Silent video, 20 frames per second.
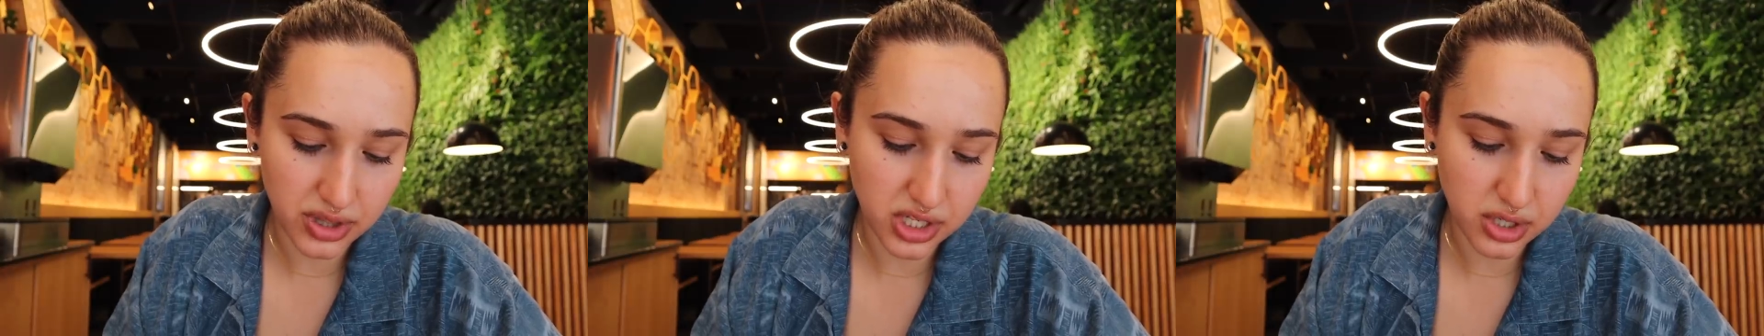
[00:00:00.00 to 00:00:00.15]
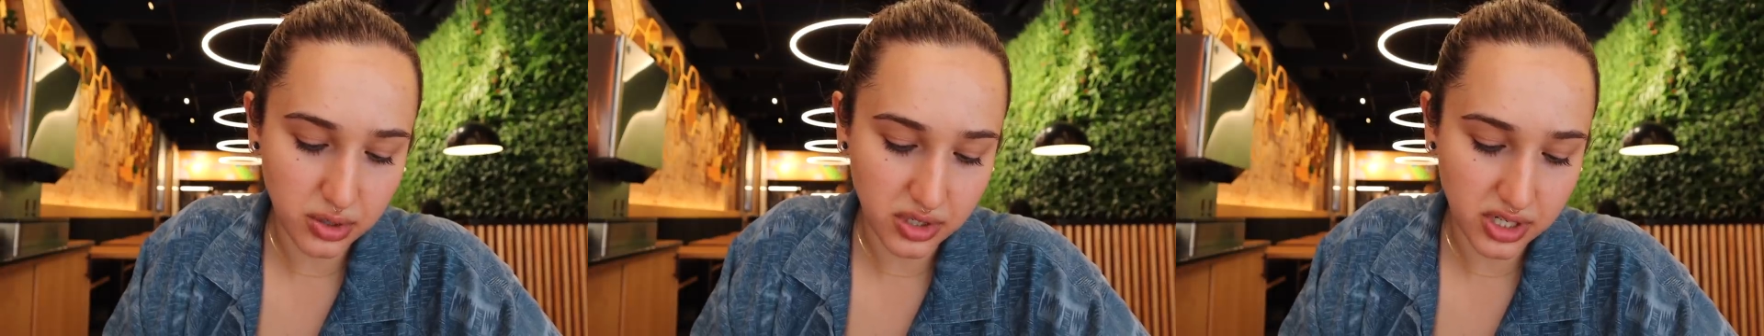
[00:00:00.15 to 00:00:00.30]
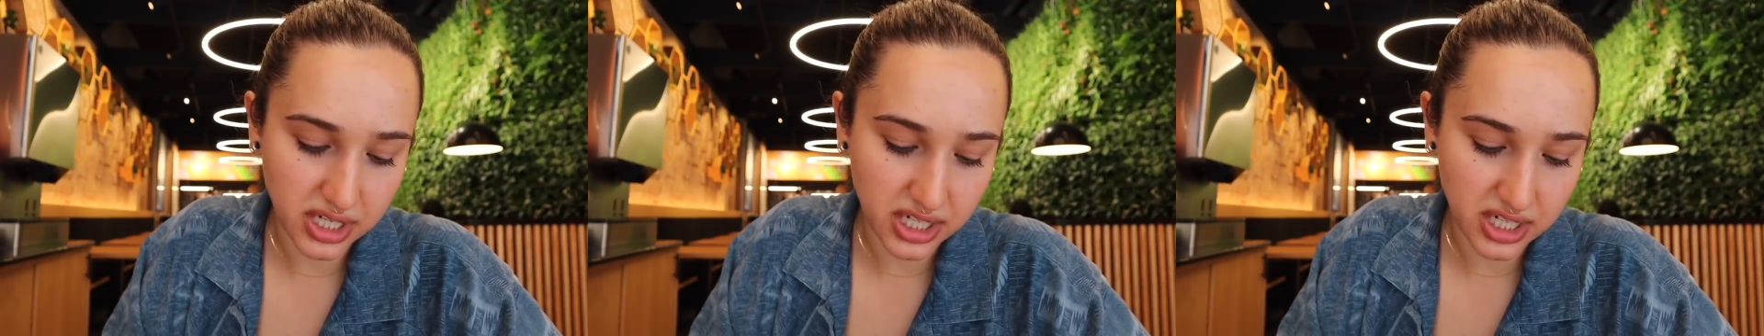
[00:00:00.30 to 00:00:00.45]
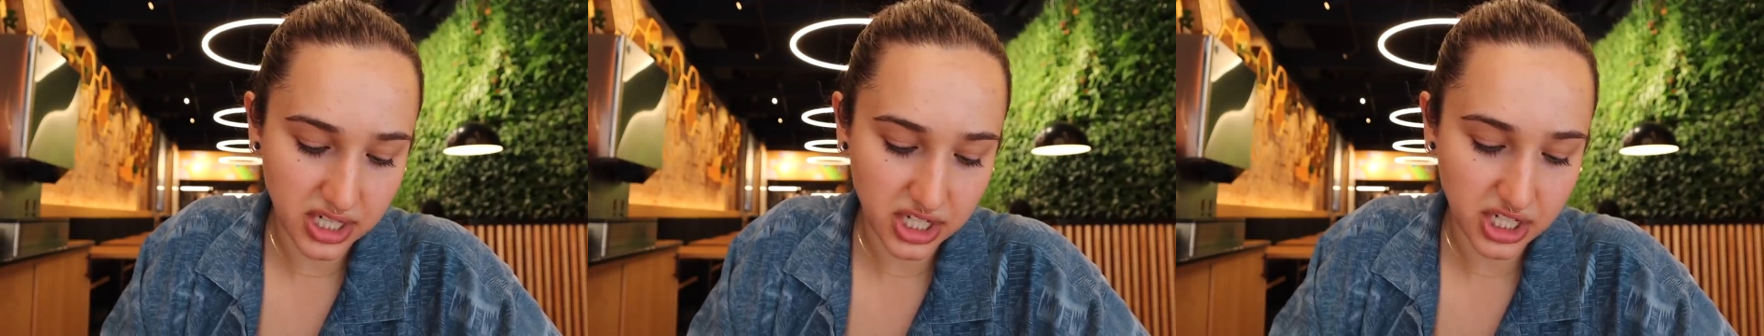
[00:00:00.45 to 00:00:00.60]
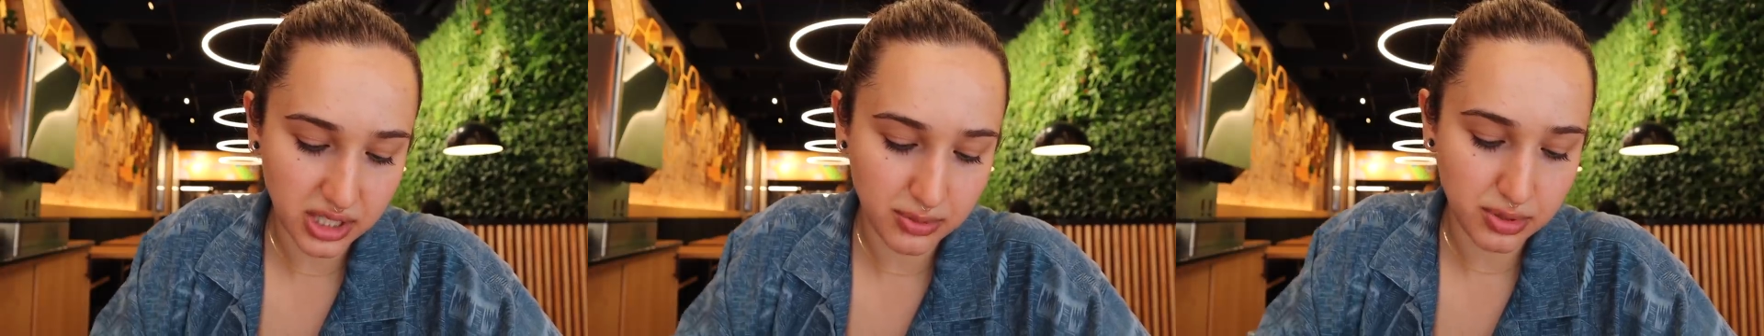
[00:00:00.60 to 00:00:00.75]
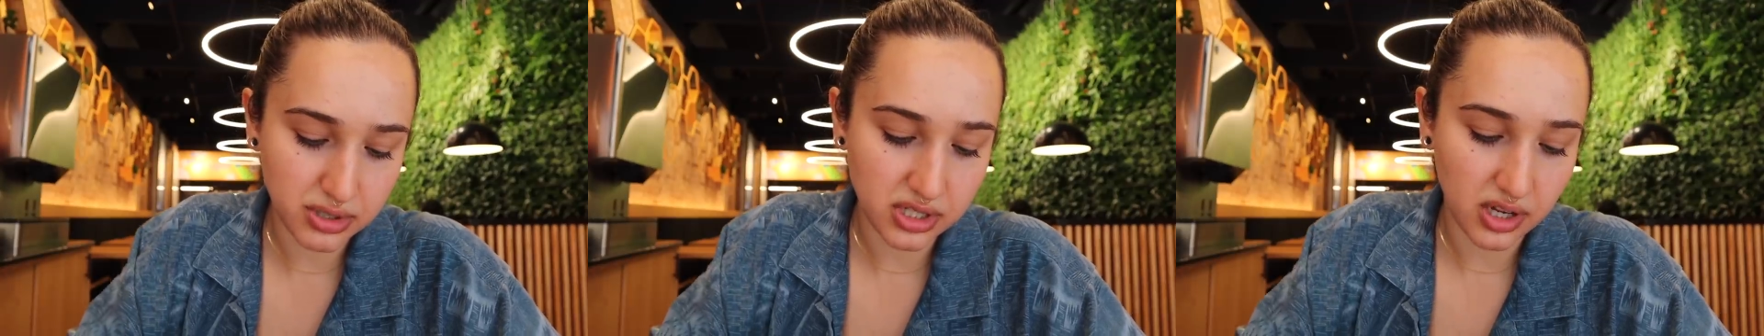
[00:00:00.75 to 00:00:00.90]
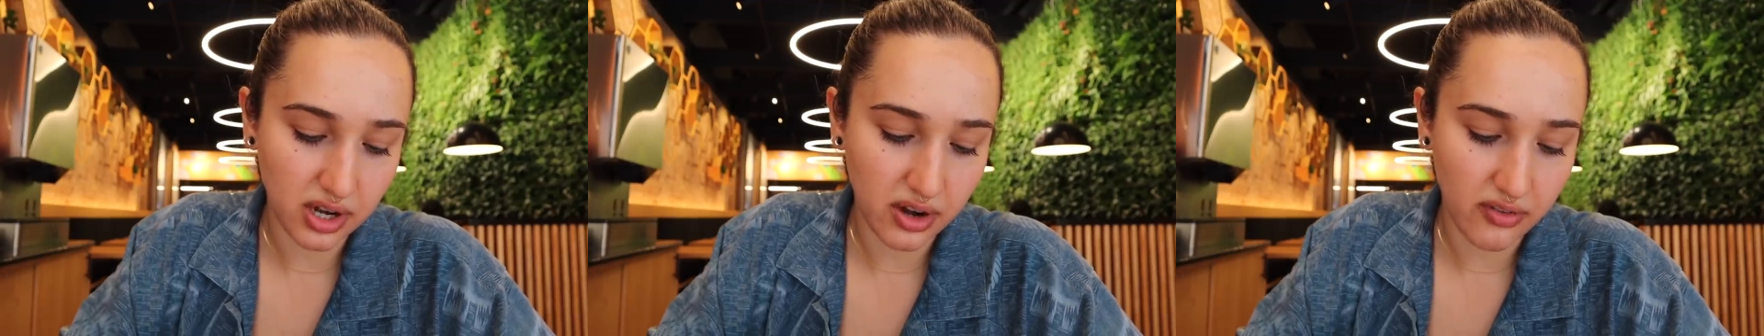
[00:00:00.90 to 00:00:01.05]
the tortilla
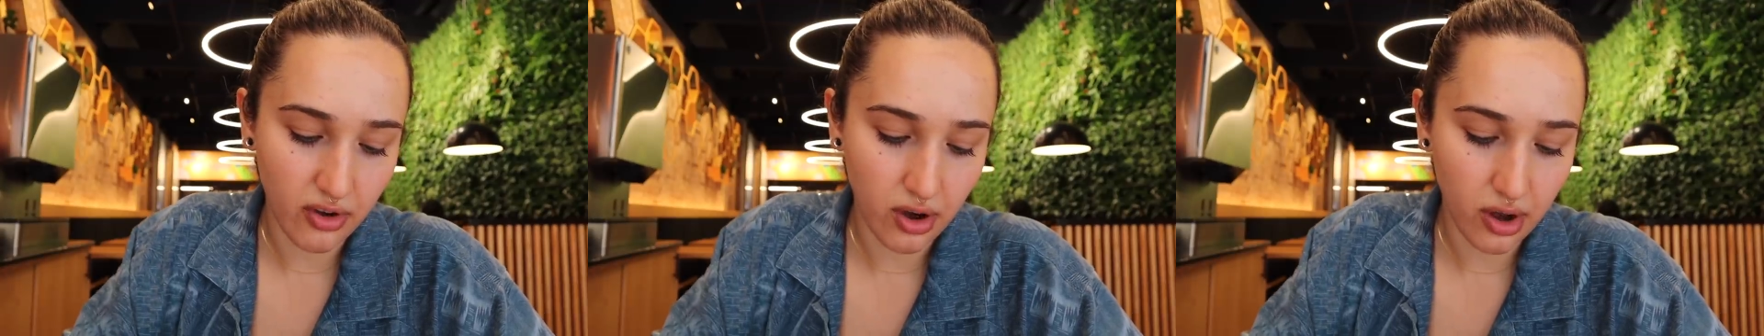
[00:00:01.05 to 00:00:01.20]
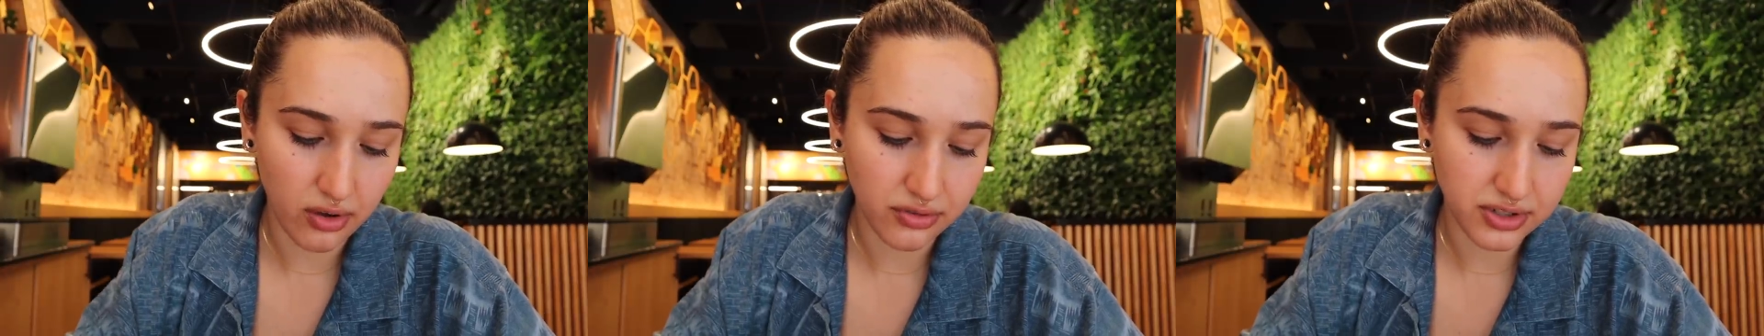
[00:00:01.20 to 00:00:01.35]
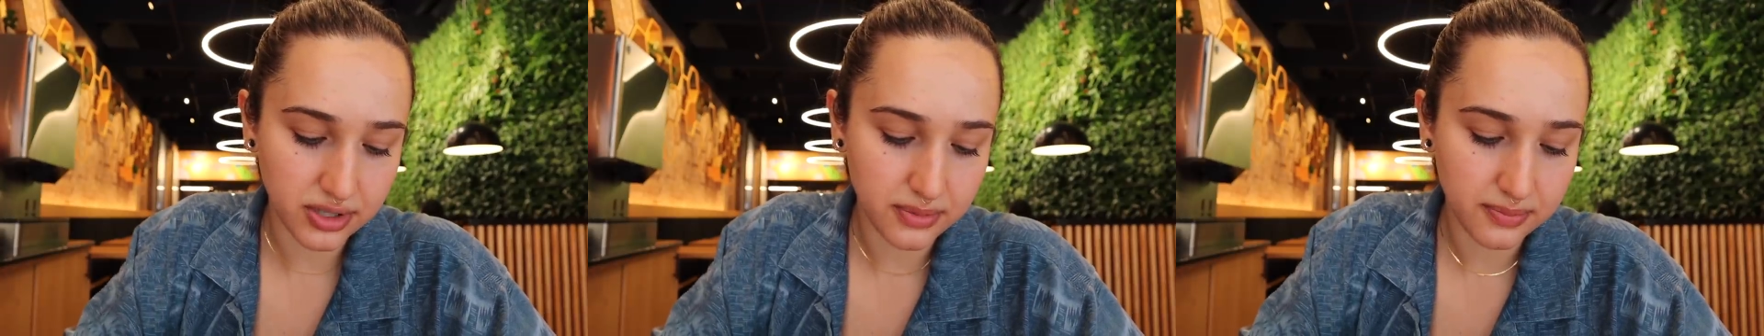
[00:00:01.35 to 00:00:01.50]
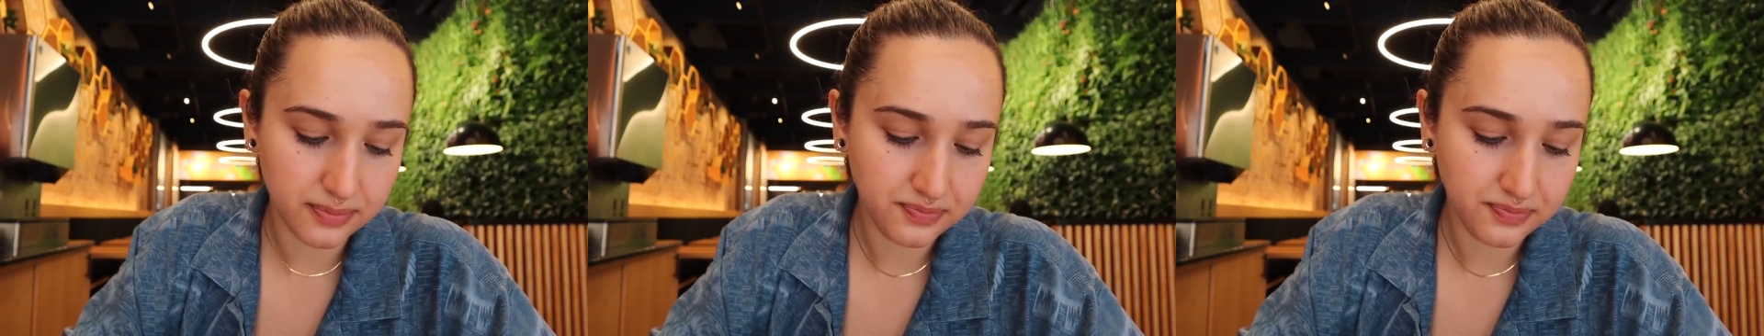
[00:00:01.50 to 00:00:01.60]
chips included?